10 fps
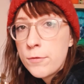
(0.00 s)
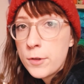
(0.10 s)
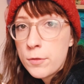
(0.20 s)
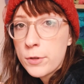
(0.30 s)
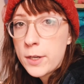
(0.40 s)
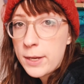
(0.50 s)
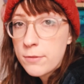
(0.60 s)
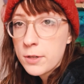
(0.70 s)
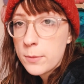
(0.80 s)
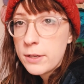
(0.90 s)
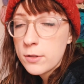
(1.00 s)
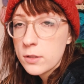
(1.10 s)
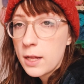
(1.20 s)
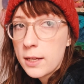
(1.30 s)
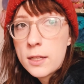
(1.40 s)
Feel free to make fun of me for
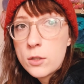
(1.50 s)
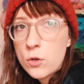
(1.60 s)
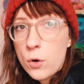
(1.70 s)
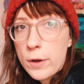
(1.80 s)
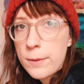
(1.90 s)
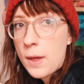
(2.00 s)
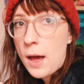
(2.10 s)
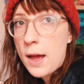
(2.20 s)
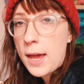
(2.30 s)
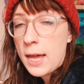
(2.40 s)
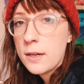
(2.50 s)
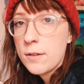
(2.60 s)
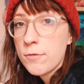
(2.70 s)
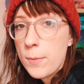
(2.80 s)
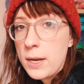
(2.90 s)
liking LaCroix. I hated
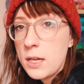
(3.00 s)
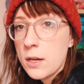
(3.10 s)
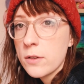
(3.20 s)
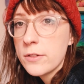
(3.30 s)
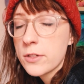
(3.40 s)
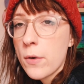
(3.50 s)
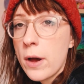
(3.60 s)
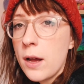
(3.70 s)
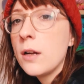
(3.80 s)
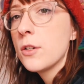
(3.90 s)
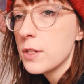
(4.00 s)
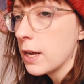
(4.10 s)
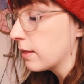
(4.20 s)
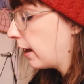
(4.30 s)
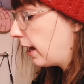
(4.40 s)
it for many years, so I
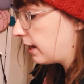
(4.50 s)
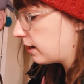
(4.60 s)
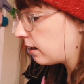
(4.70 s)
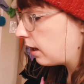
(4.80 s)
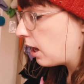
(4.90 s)
understand the hate.